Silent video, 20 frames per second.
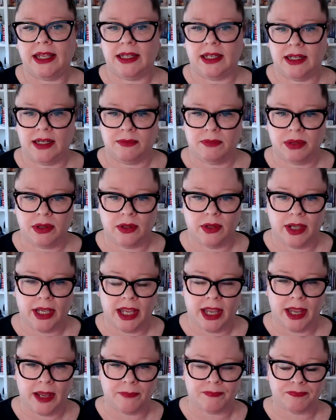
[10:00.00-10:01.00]
an
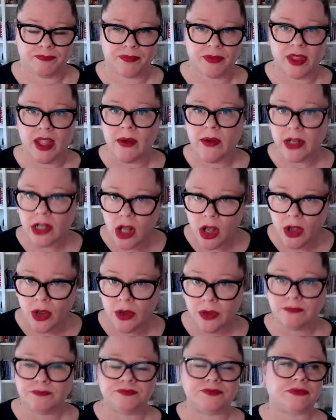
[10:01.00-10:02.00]
employee. Now, I
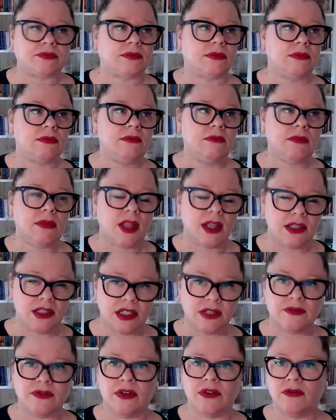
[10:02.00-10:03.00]
know
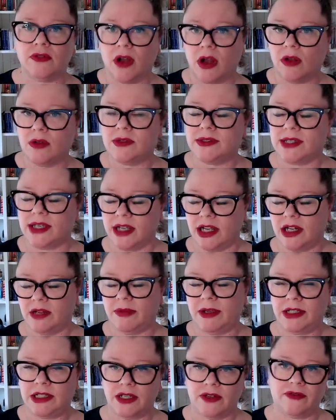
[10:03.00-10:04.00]
different roles are going to
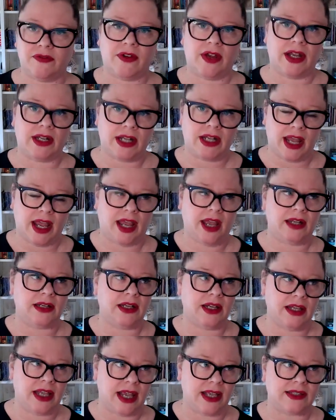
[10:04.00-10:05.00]
be different, and
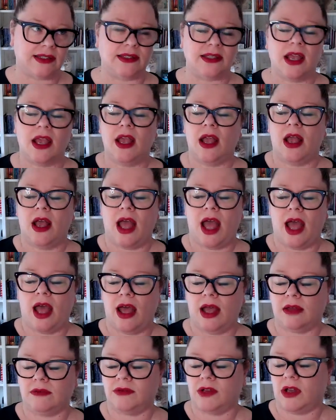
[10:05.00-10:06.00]
yes,
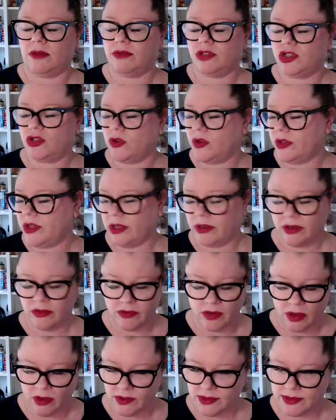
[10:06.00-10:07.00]
I'm sure there are
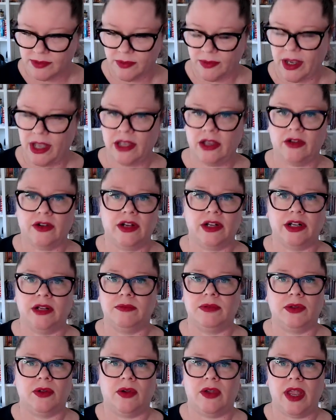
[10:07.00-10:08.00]
roles where you're an
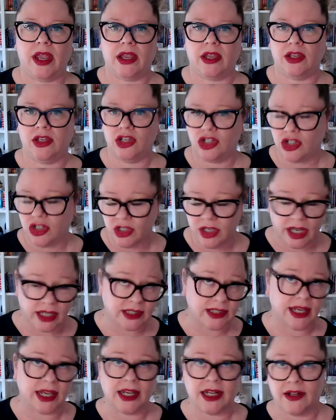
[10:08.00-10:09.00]
employee and you do get
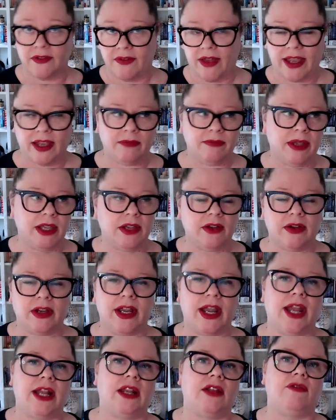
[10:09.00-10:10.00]
to innovate and be
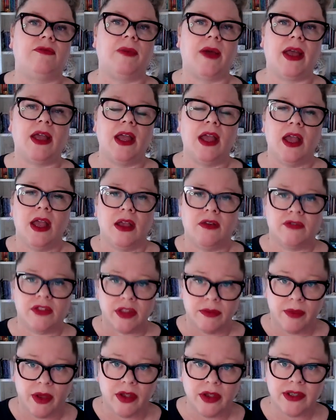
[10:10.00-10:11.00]
creative, but for the
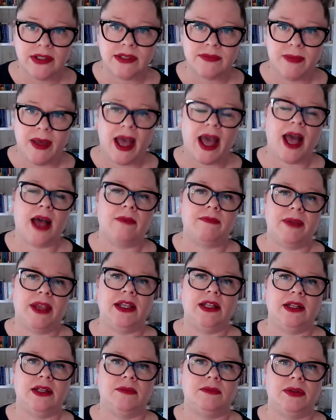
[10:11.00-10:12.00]
most part,
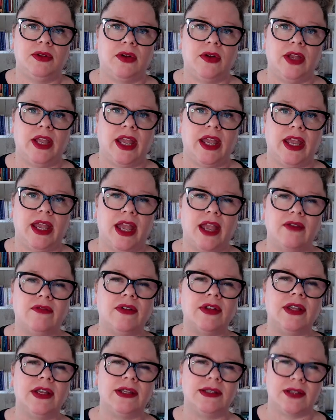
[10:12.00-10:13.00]
being an employee,
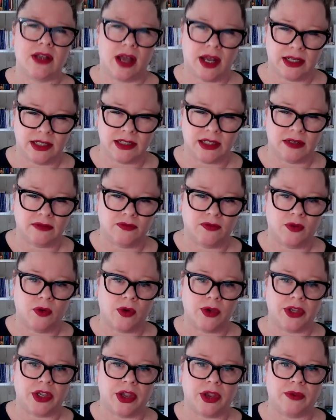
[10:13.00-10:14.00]
everything's kind of done
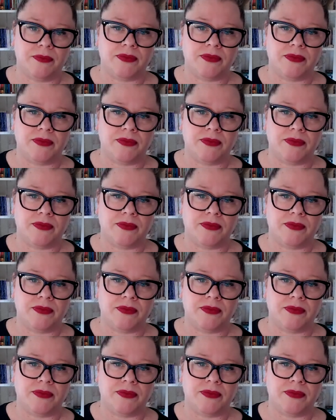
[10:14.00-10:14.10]
for you.